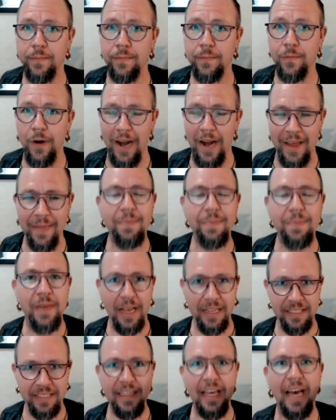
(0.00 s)
Right?
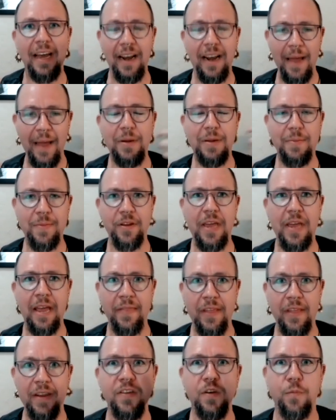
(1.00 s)
That's that I'm communicating
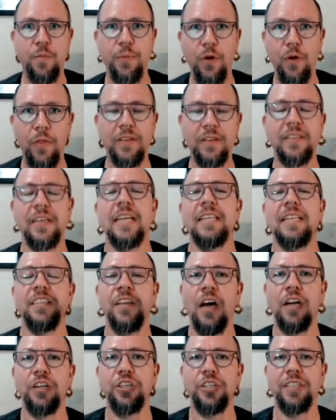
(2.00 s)
that if you pull this, it's
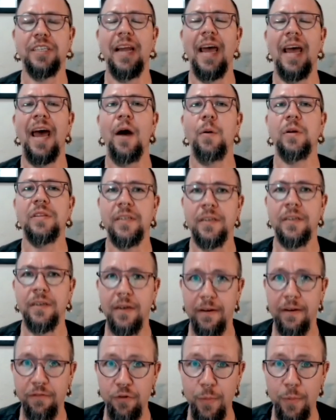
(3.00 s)
not just an ow, it's
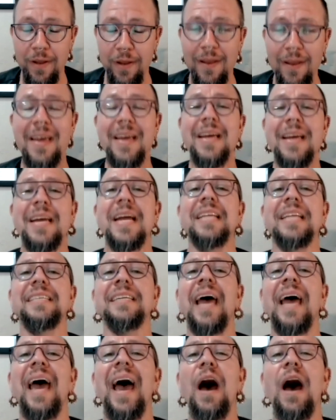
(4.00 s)
uncomfortable. It's
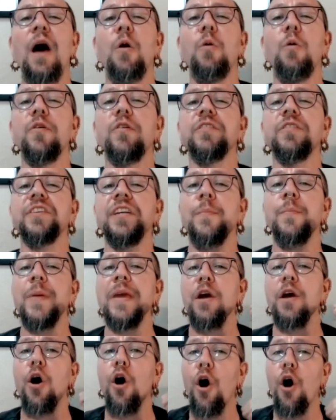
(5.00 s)
an ow, there's going to
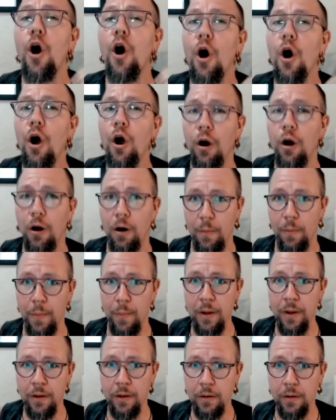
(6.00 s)
be
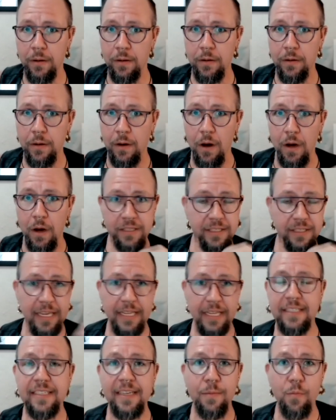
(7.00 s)
harm on
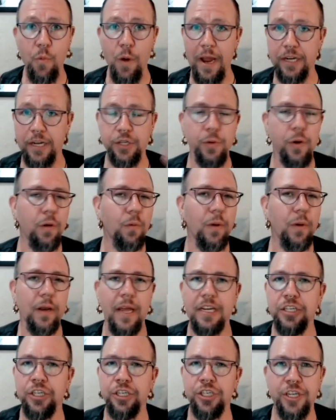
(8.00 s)
in some way to our
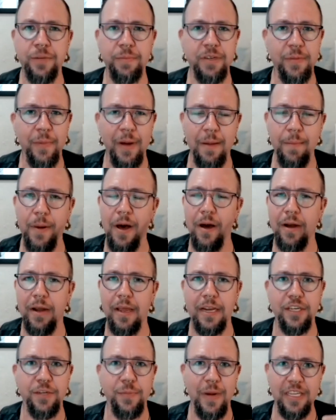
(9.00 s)
relationship, to my
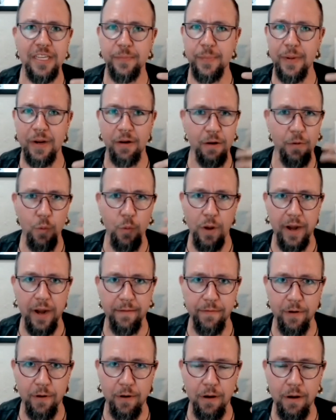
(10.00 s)
body, to my spirit,
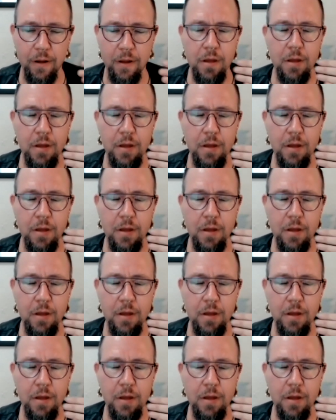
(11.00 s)
whatever.